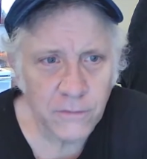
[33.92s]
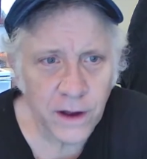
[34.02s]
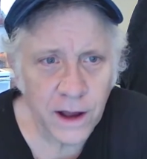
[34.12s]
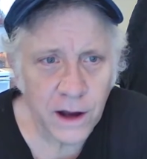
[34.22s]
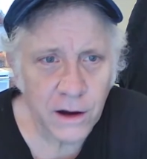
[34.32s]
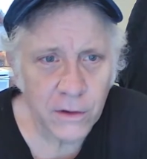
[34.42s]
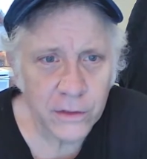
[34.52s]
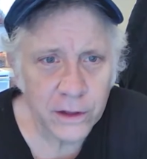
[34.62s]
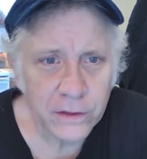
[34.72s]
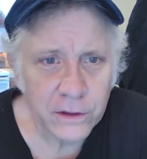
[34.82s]
They
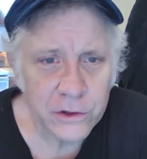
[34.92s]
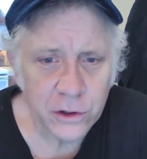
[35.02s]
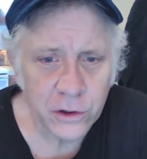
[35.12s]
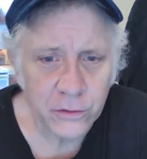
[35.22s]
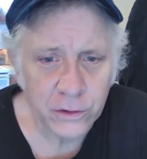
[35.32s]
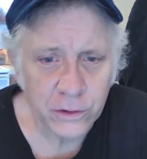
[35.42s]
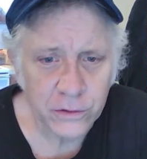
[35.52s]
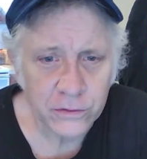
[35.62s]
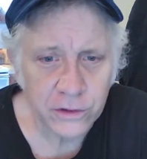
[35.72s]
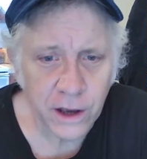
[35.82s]
vowed that the
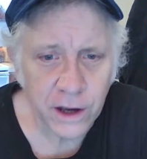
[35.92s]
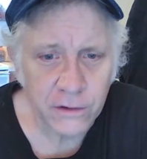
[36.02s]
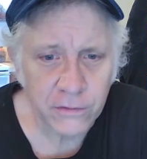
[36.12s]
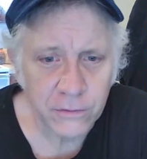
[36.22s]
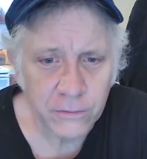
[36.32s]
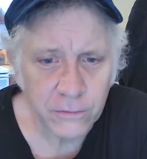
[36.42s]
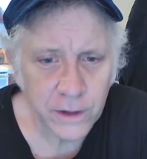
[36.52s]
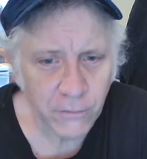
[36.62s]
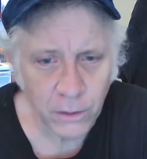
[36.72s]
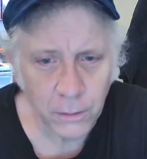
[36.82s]
children are safe,
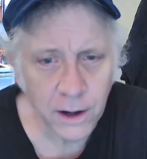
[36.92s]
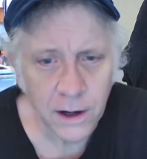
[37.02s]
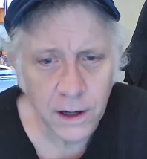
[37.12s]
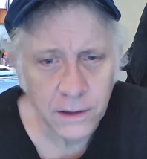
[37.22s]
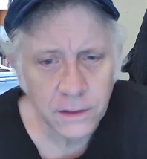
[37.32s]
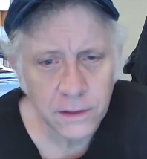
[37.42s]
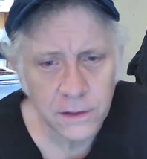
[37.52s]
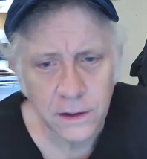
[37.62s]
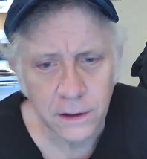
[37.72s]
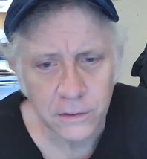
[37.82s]
never
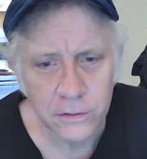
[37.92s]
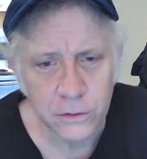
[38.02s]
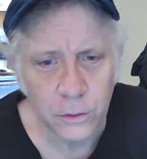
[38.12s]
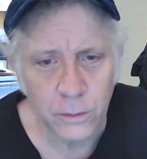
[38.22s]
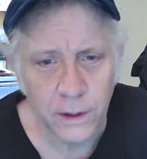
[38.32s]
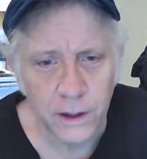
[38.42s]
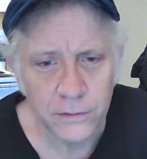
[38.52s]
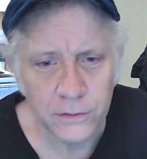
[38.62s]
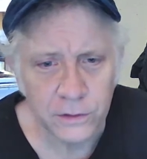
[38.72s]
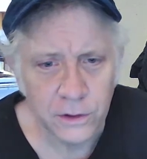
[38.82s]
mind that a school
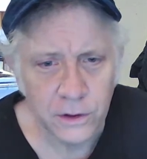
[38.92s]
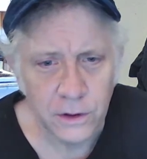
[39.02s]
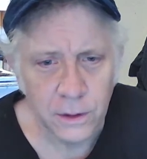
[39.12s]
bus